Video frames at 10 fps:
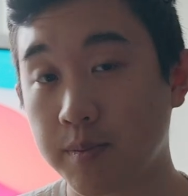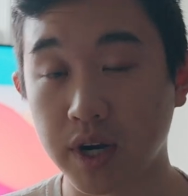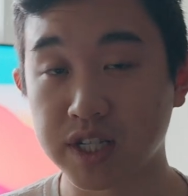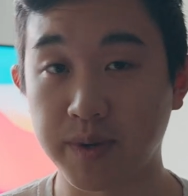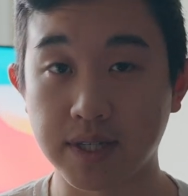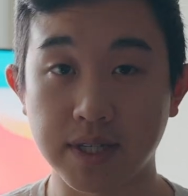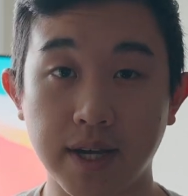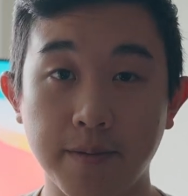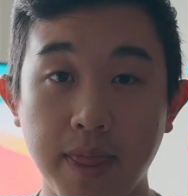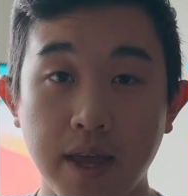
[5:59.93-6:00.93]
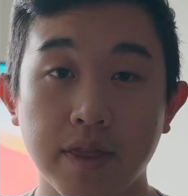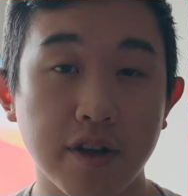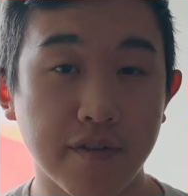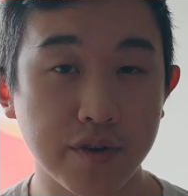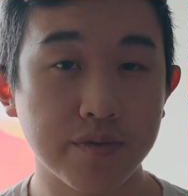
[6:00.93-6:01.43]
prospect yet, there
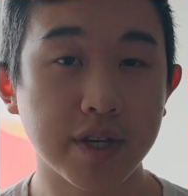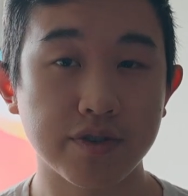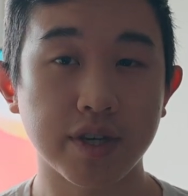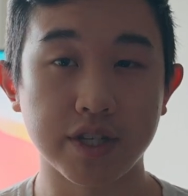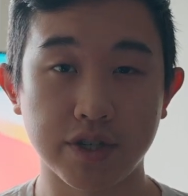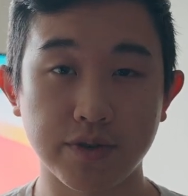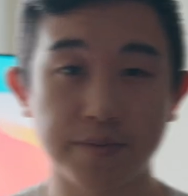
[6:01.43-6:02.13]
are a few things you can do.